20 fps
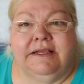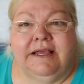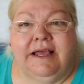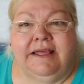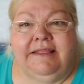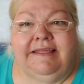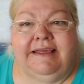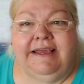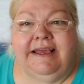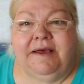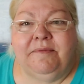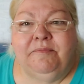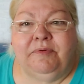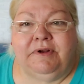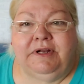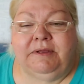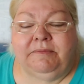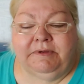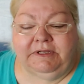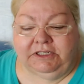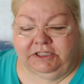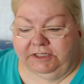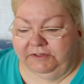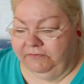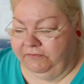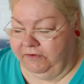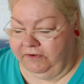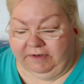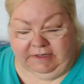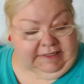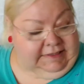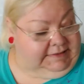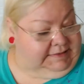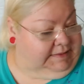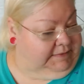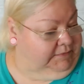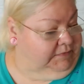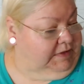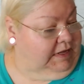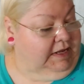I think I'm pretty much in focus.
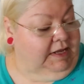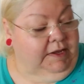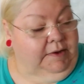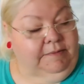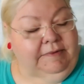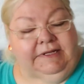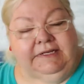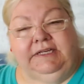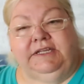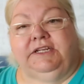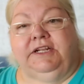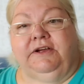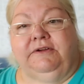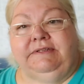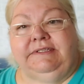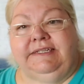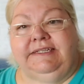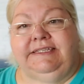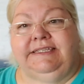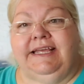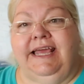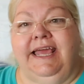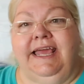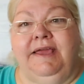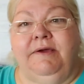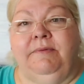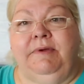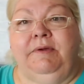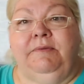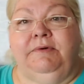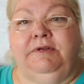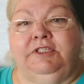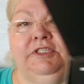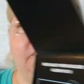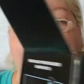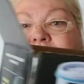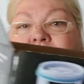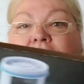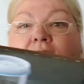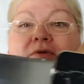Well, you know, today we were
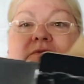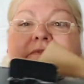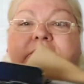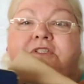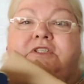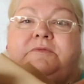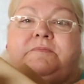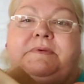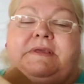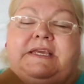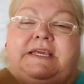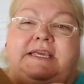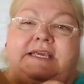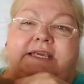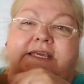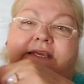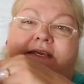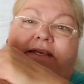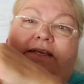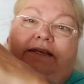supposed to be